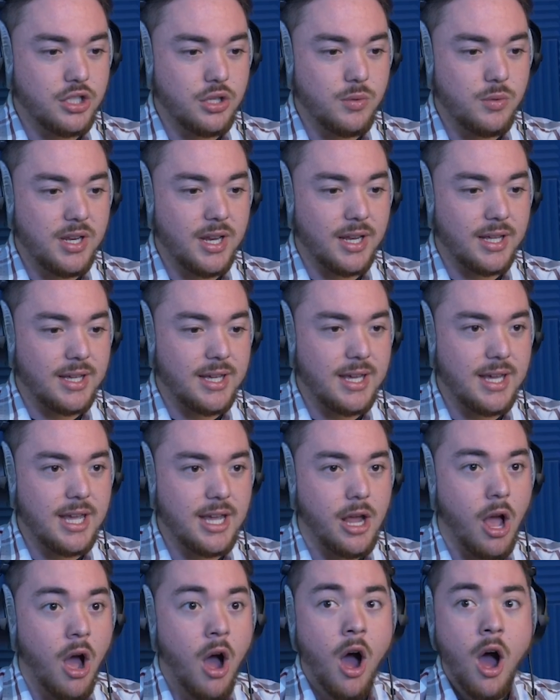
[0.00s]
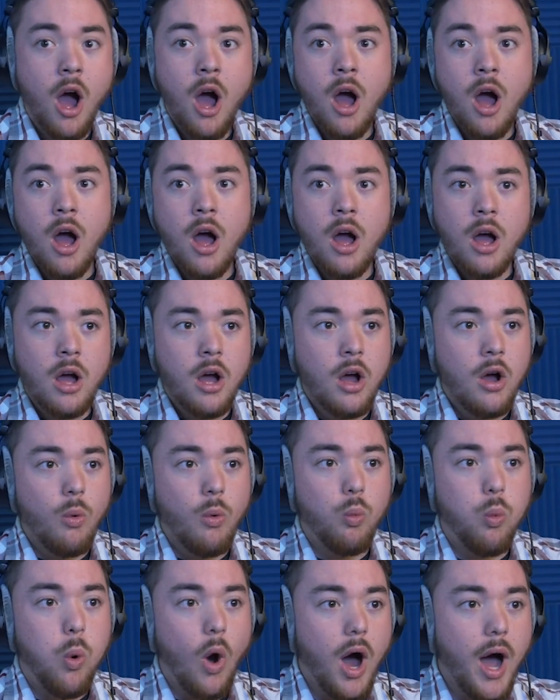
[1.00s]
you need a key.
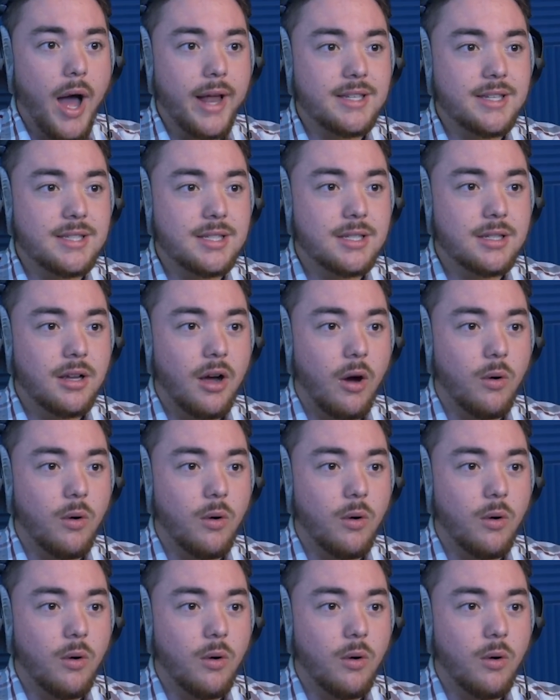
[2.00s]
What?